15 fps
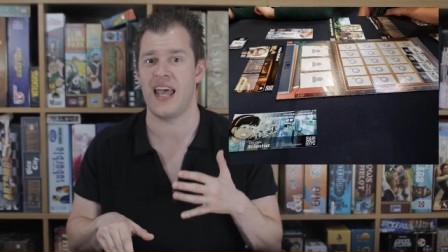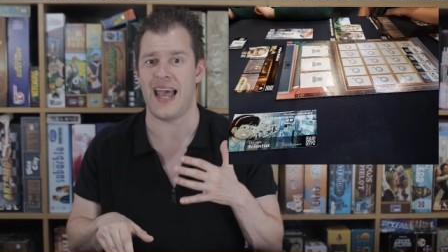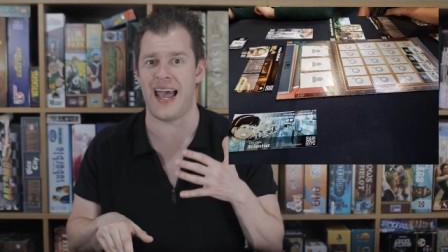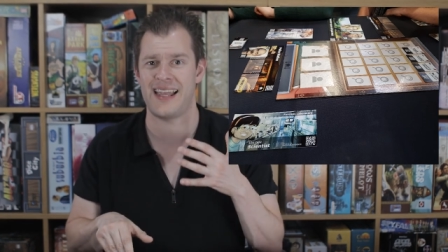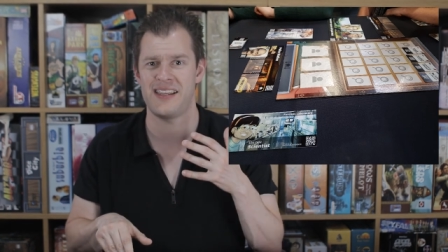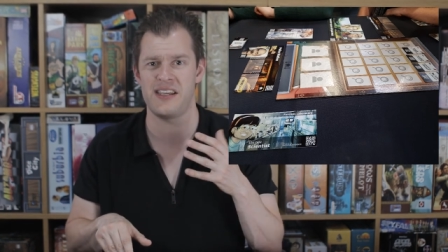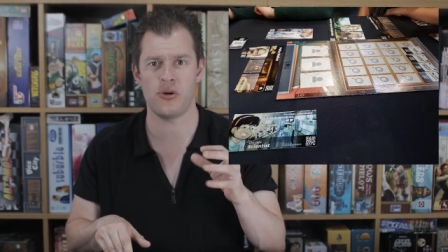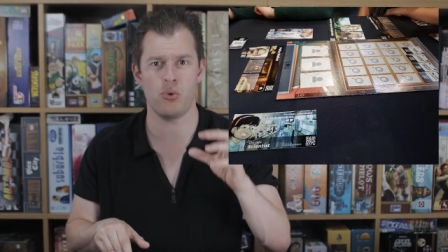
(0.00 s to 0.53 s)

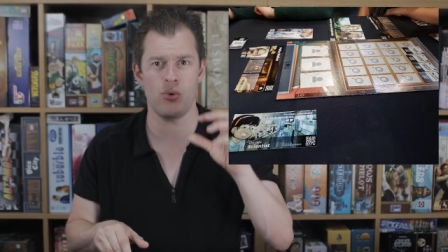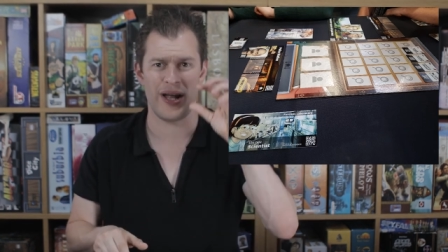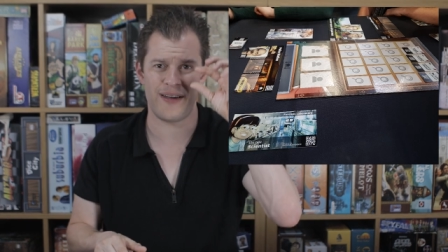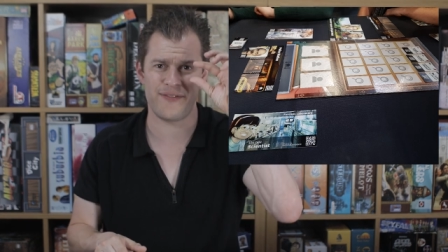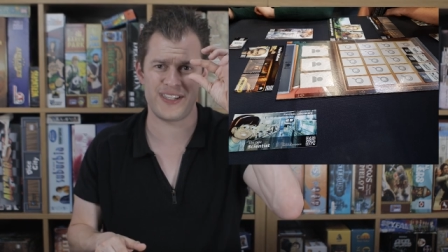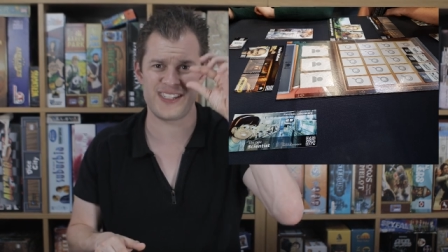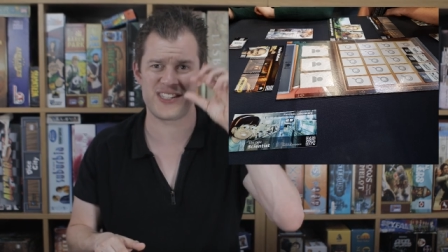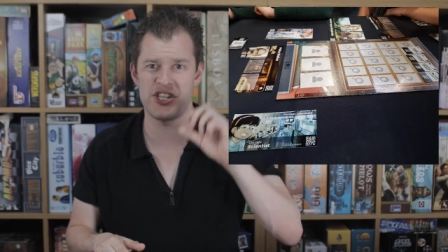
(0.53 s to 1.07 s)
and they all
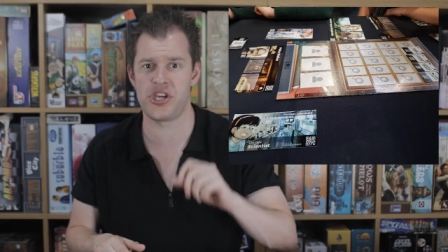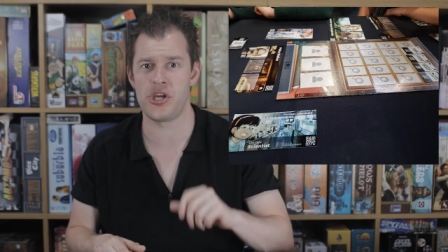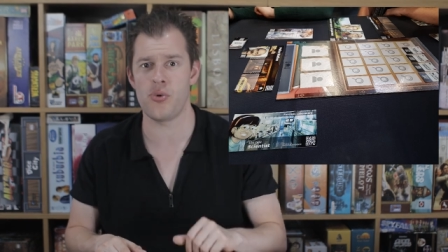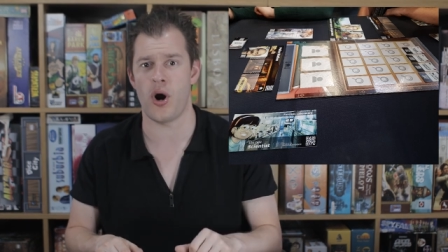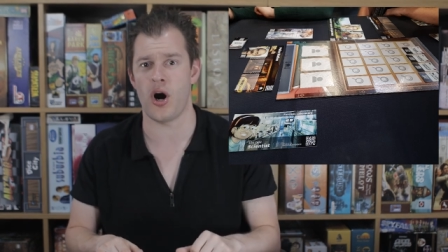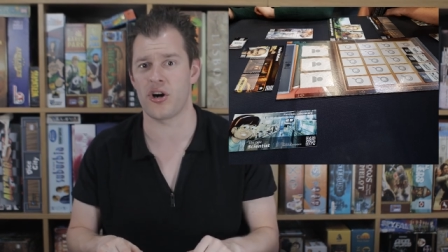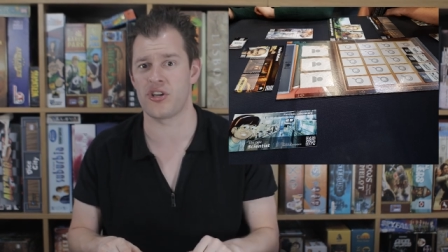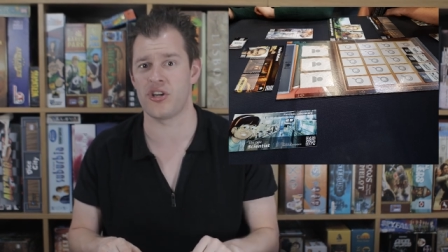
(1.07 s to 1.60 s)
have these
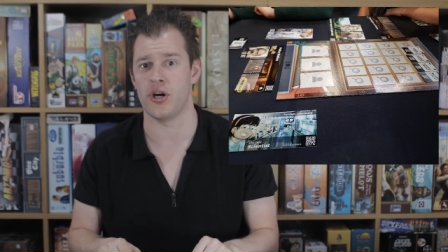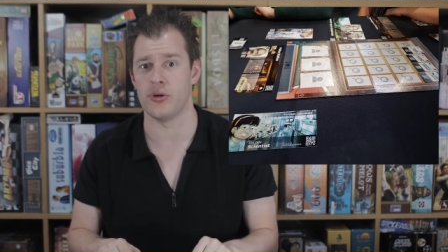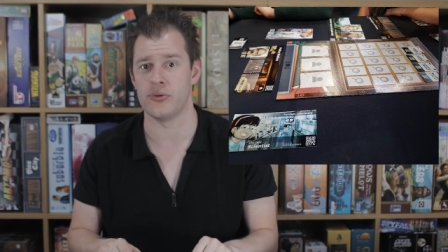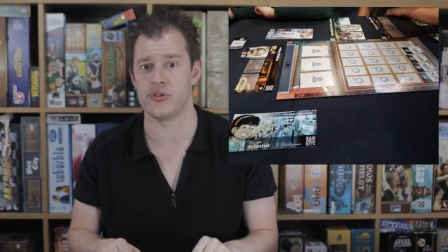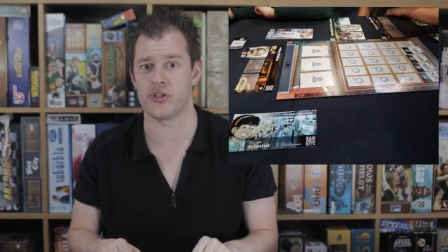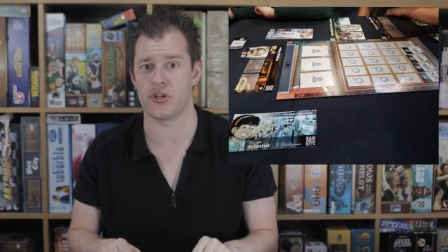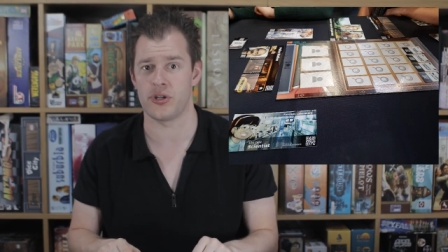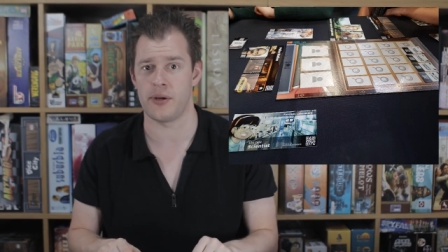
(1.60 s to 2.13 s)
QR
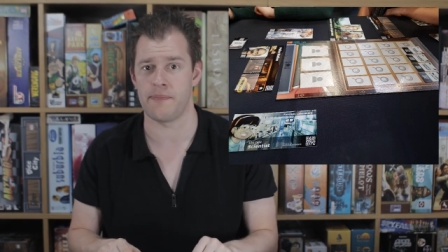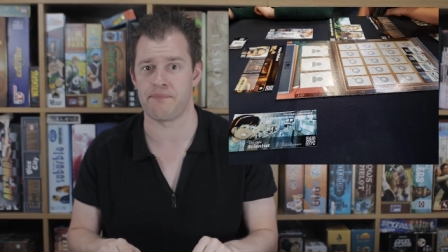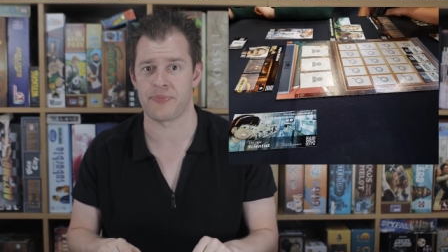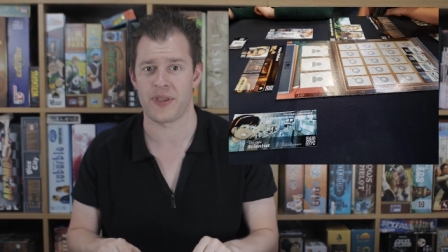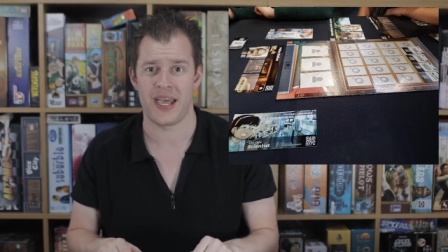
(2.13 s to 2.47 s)
codes on them.